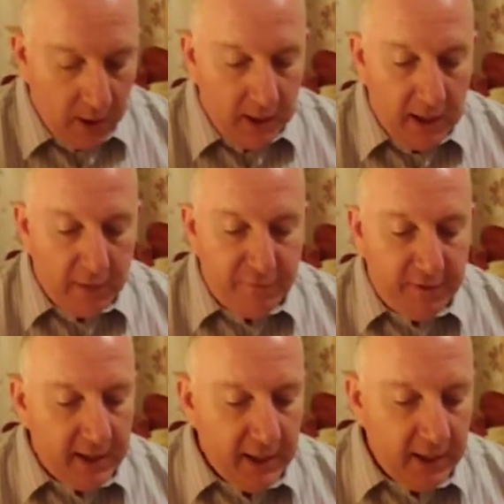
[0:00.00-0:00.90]
And
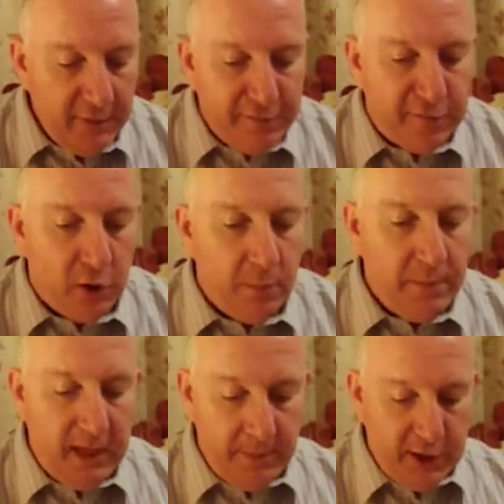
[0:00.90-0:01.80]
finally from
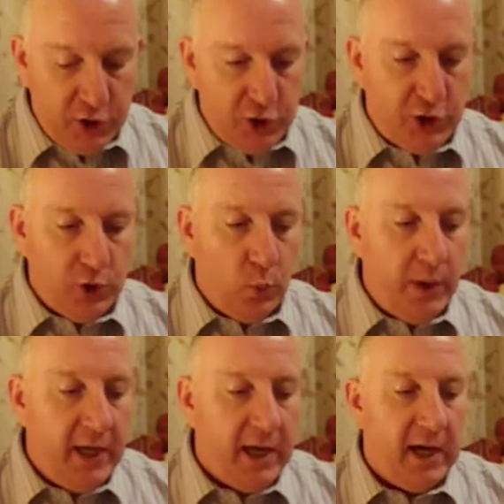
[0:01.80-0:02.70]
Image
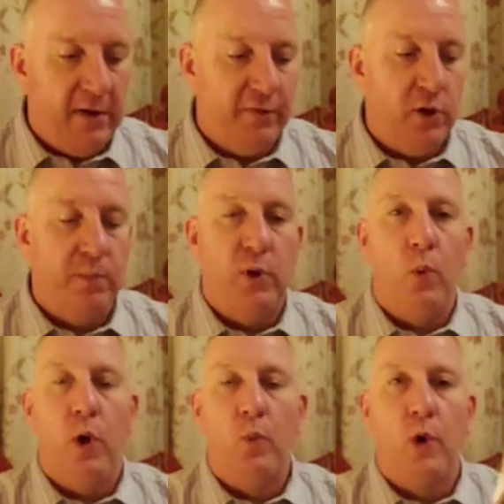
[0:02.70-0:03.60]
we have number
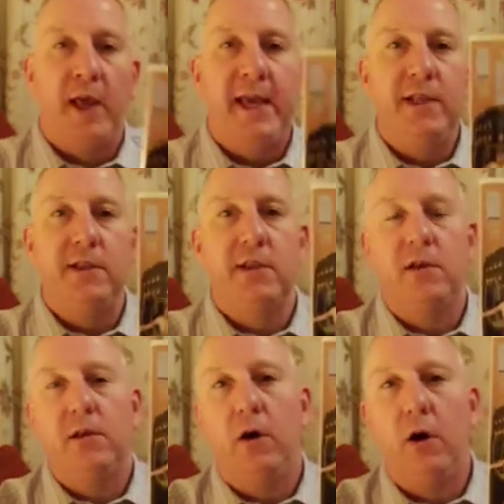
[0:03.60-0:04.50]
118
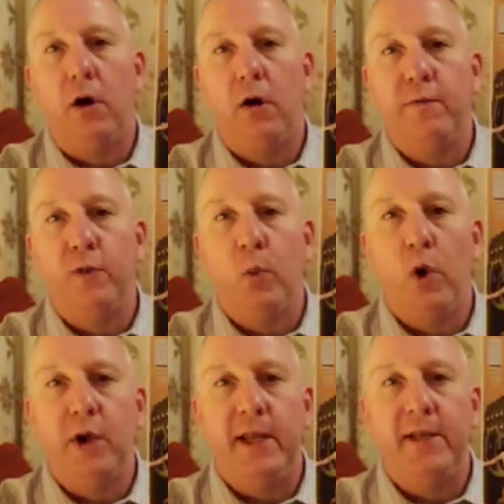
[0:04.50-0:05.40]
of The
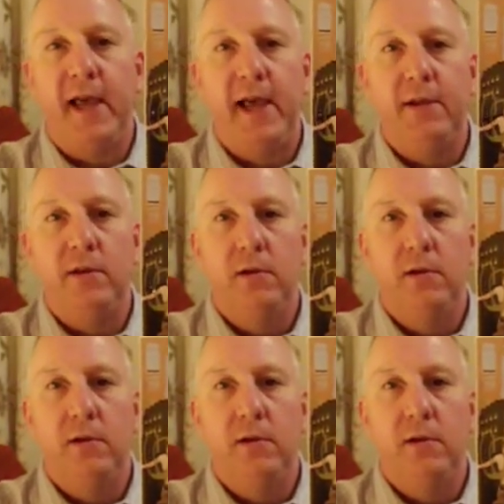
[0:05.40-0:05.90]
Walking Dead,